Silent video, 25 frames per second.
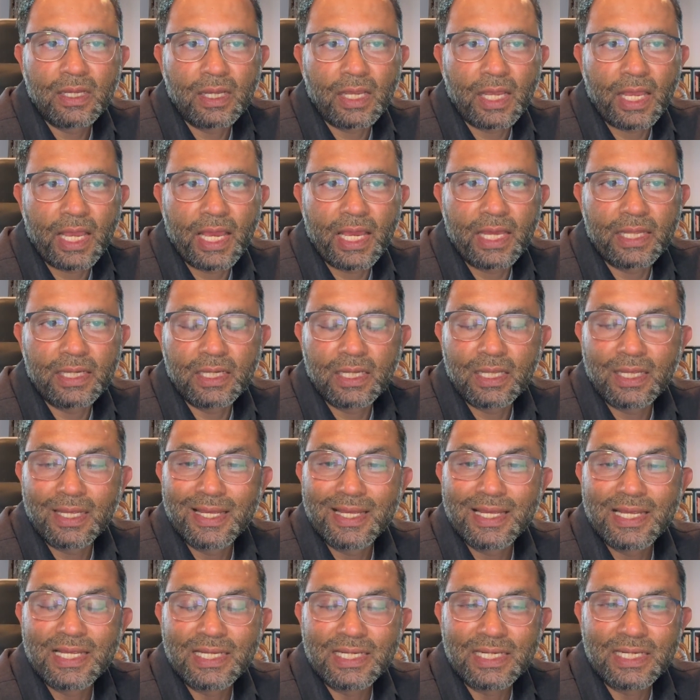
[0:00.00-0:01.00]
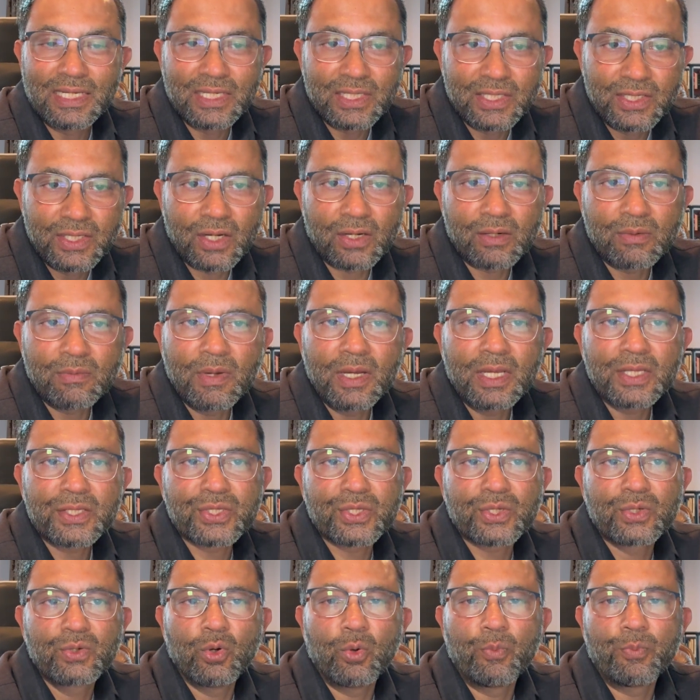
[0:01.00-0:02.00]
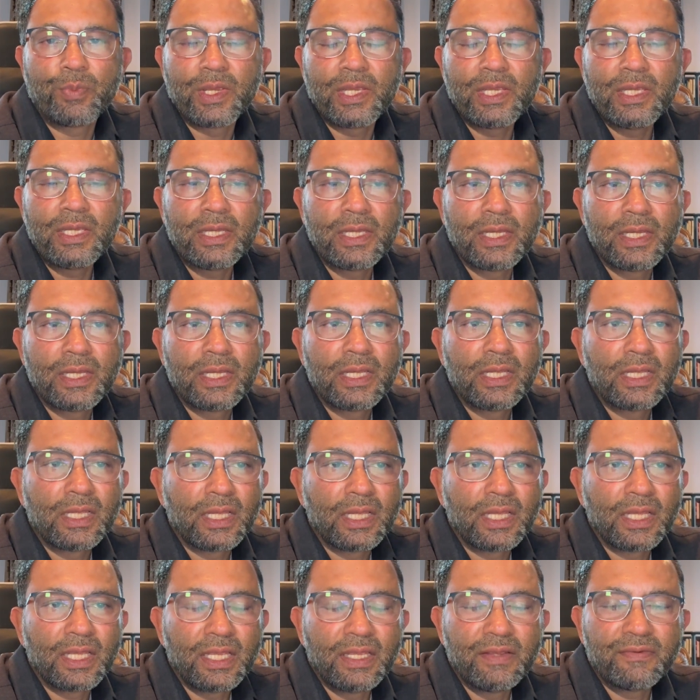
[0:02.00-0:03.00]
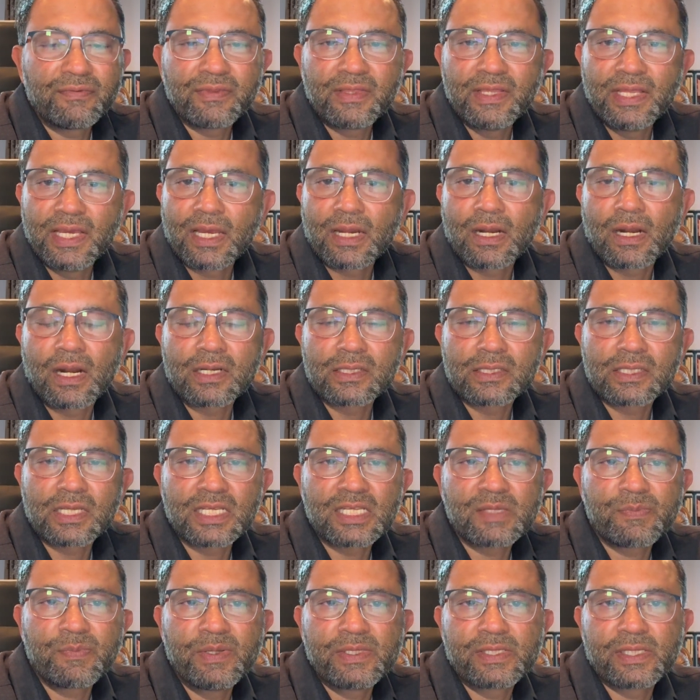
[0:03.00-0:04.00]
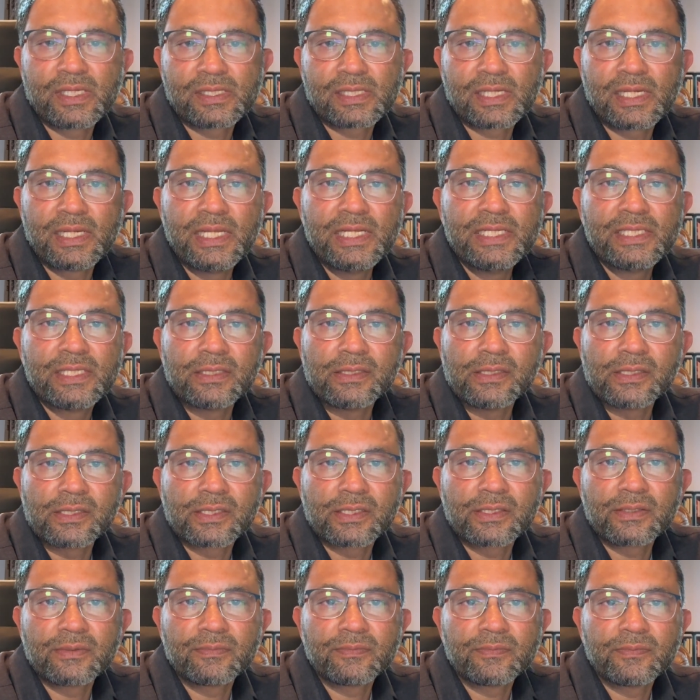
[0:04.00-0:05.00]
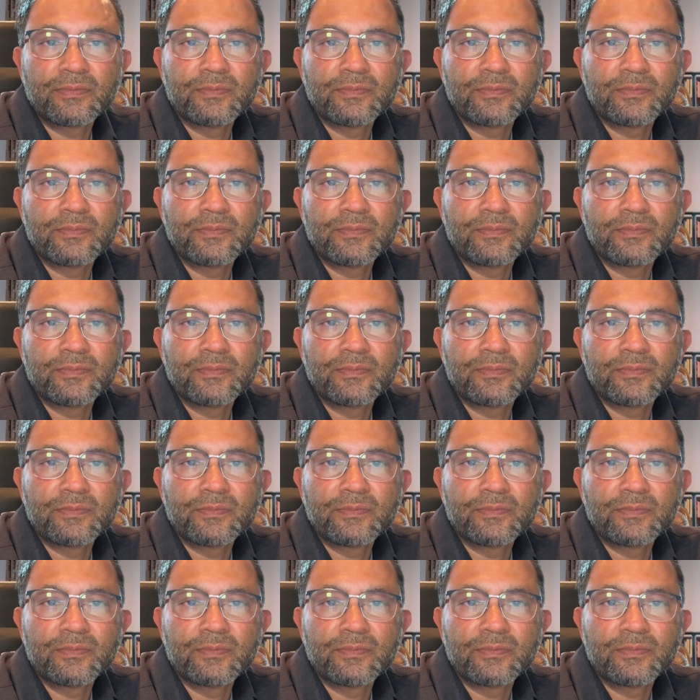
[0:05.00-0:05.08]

and dermoscopy if there are suspicious lesions.